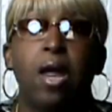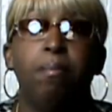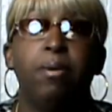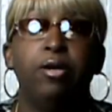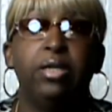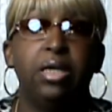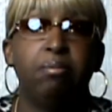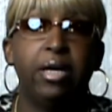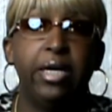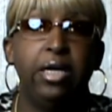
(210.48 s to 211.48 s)
I'm about to get
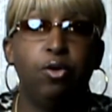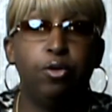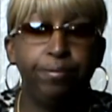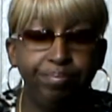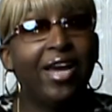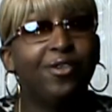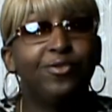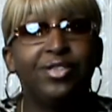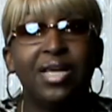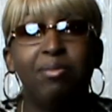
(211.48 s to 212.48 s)
my eat on. Thanks for
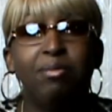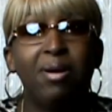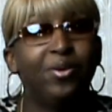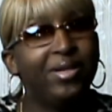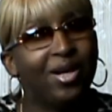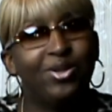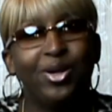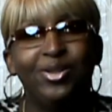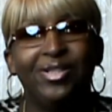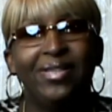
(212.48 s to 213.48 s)
stopping by, and I'll
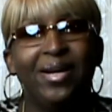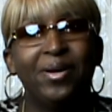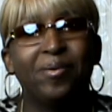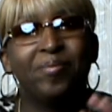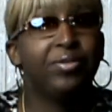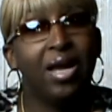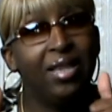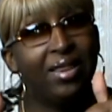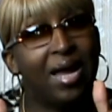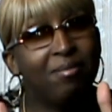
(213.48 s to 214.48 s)
talk to you later.
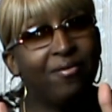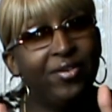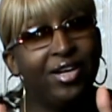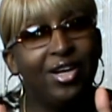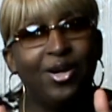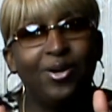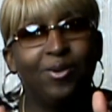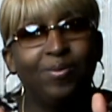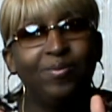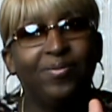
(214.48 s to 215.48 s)
Like my video
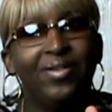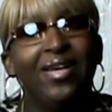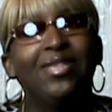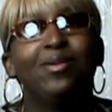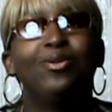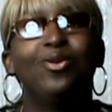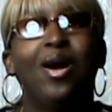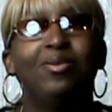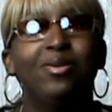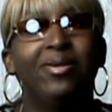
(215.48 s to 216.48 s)
and
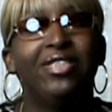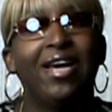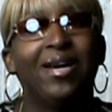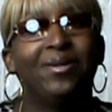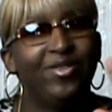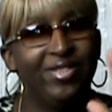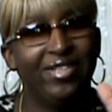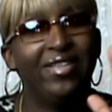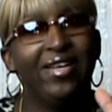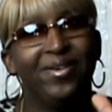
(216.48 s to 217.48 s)
subscribe to my channel. I'll see
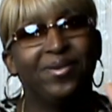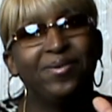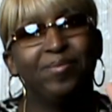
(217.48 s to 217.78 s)
you later.